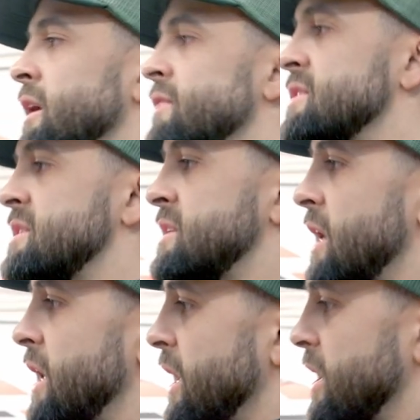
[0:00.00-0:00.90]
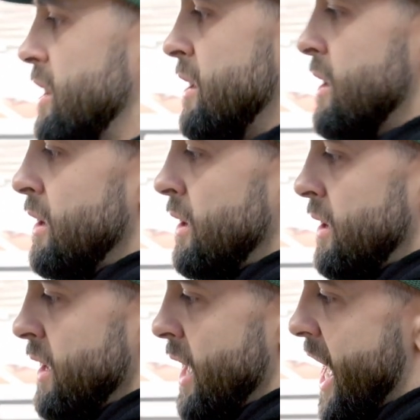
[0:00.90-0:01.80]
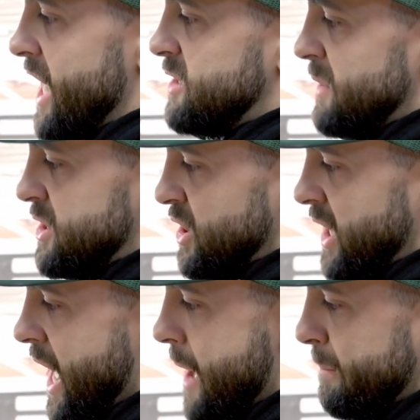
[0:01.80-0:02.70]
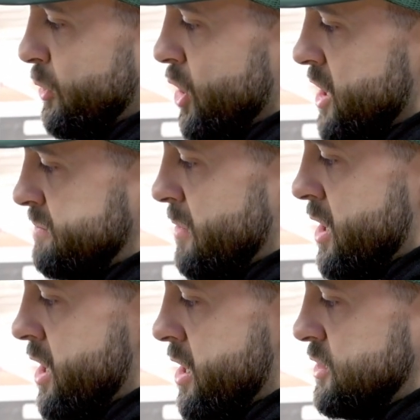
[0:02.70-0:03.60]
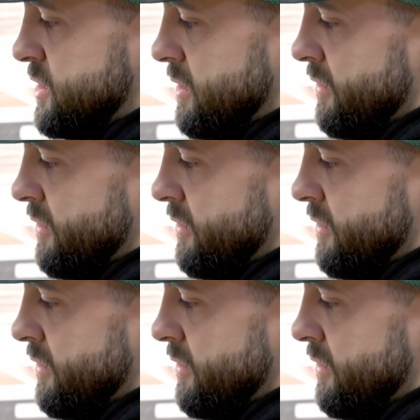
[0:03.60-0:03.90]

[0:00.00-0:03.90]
even say Expedition Cap crossbars